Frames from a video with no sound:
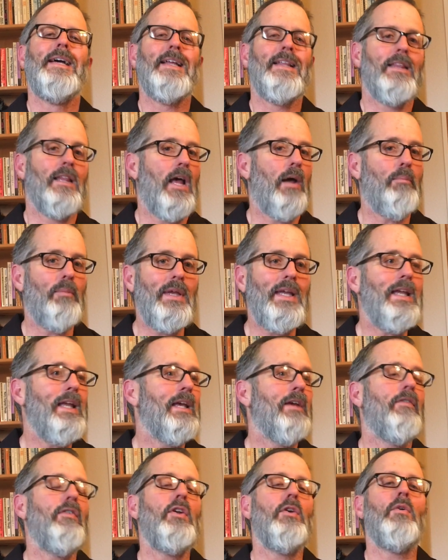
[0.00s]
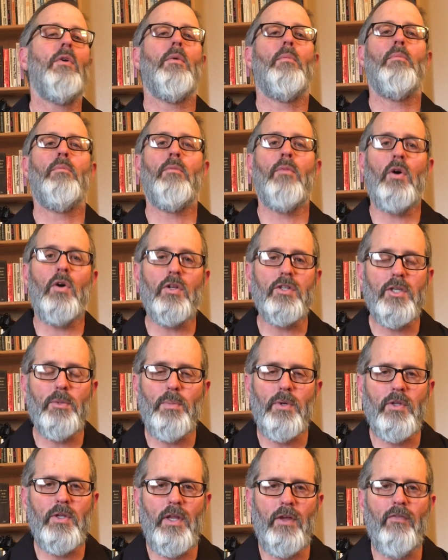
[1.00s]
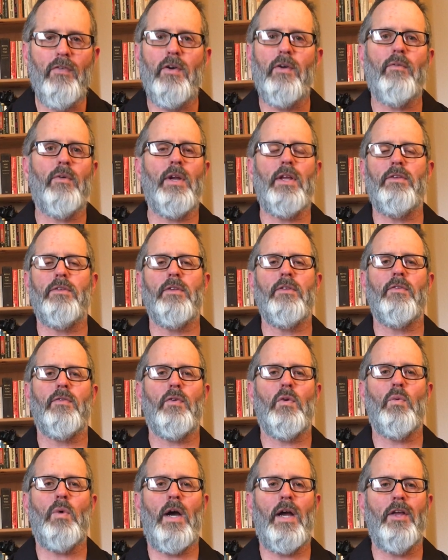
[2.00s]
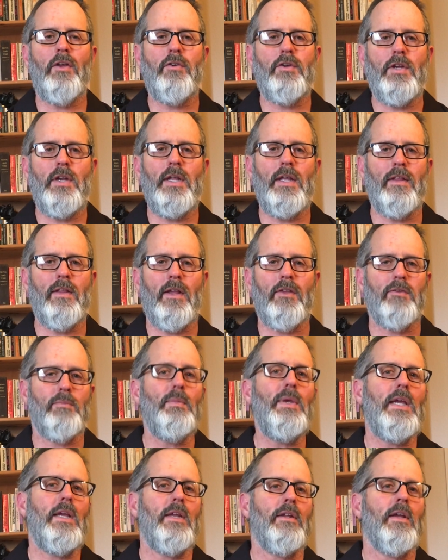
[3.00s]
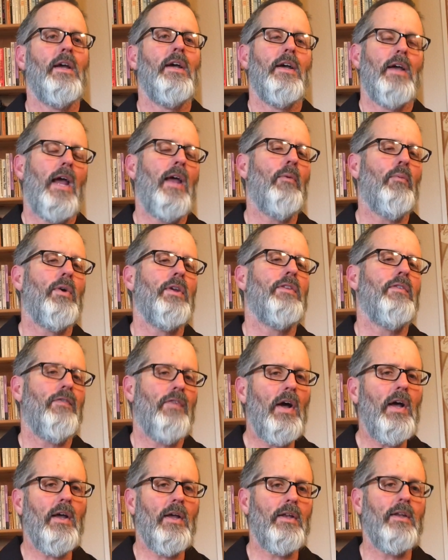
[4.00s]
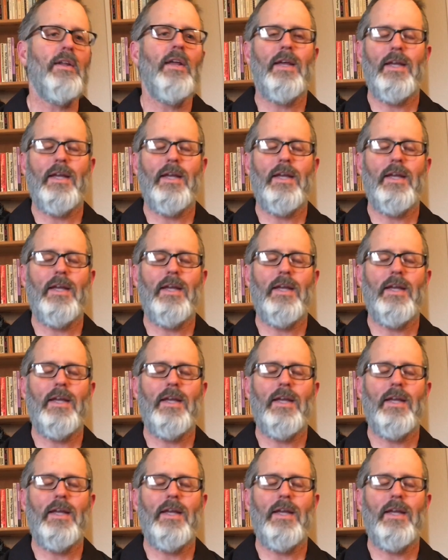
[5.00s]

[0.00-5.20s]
let me give you multiple different reasons for why you should eat less meat. And what's fun